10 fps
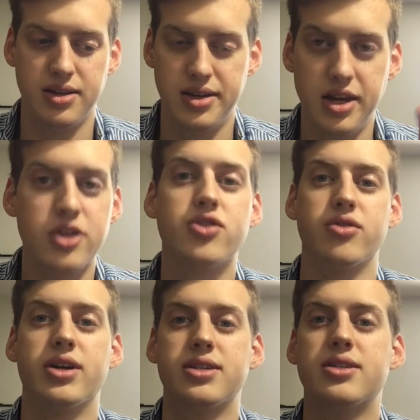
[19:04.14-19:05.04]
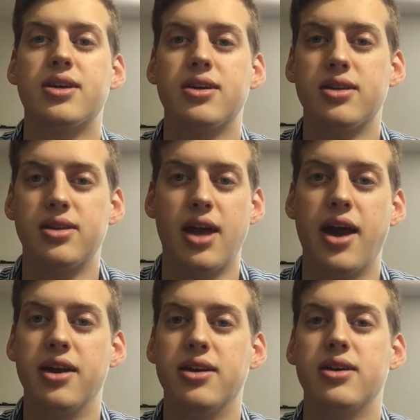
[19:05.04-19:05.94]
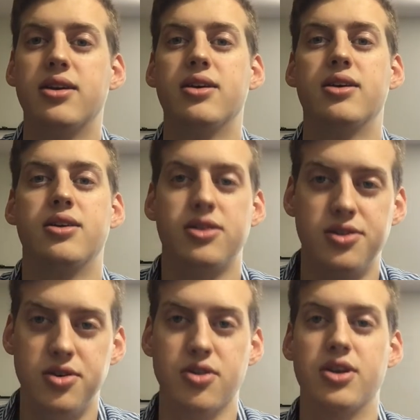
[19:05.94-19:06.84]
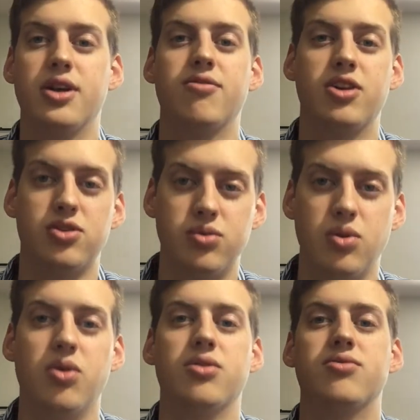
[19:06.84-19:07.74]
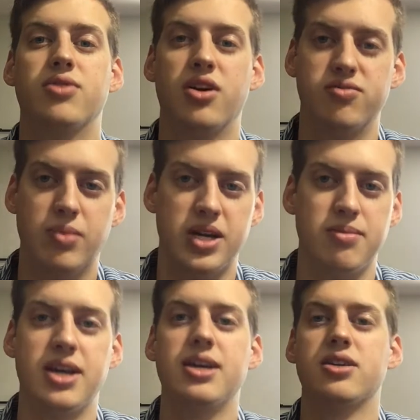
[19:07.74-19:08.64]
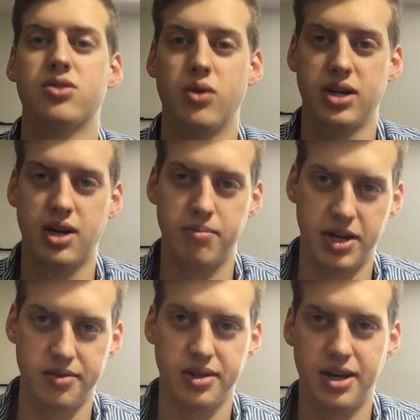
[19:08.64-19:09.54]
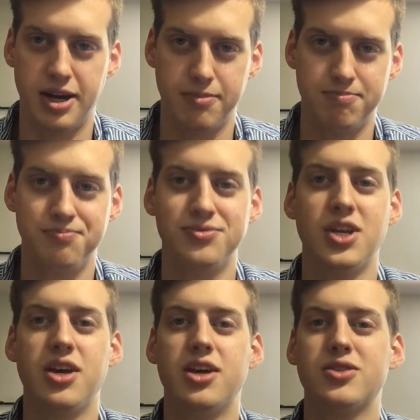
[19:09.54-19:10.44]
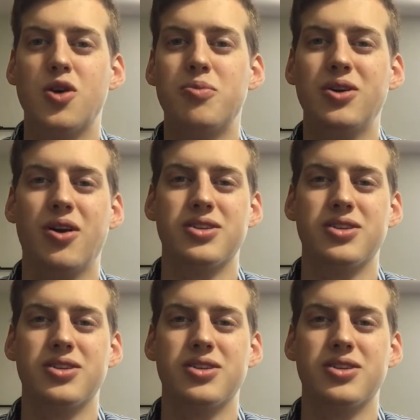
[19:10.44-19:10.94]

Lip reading: interest, then your eventual goal of money making is going to come down the line. So hope you